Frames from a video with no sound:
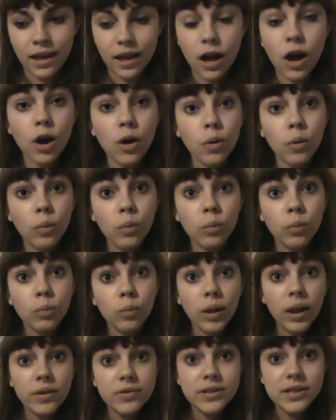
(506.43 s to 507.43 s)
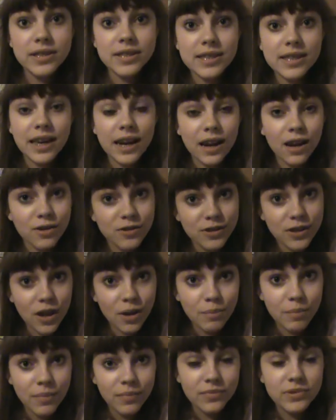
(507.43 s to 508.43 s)
Oh, while I was in the city, I also
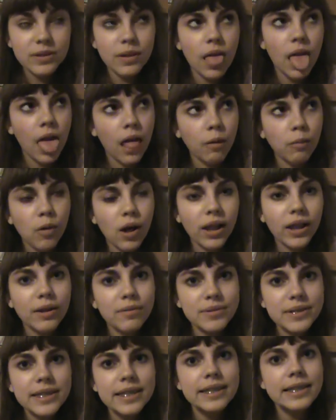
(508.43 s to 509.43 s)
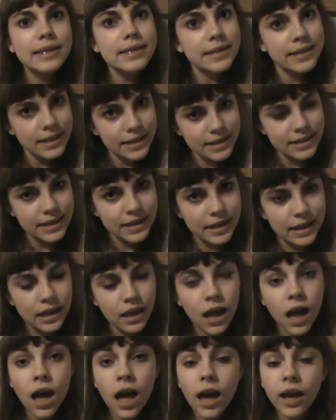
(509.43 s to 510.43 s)
got ugh, while I was in the
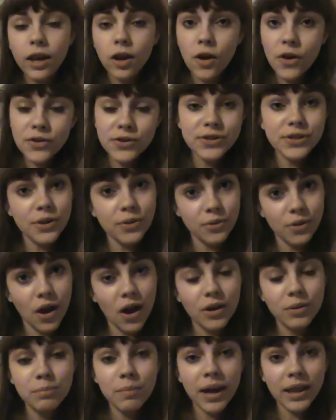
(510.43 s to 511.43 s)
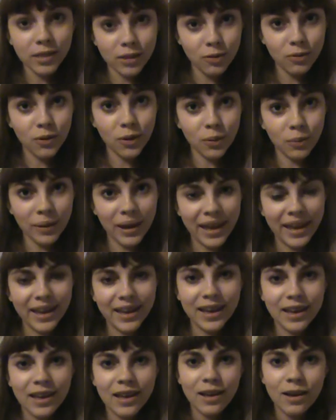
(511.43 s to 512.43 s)
city, I also got my Luna
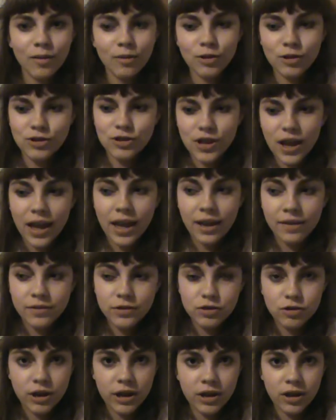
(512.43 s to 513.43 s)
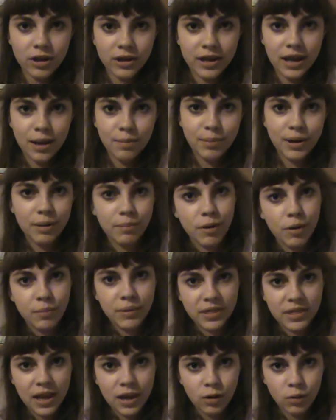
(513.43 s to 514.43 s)
wig, which I haven't tried on yet, but I'm
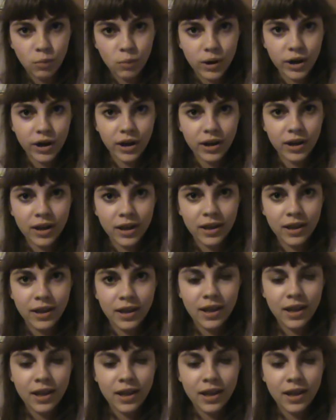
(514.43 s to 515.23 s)
hoping that'll work.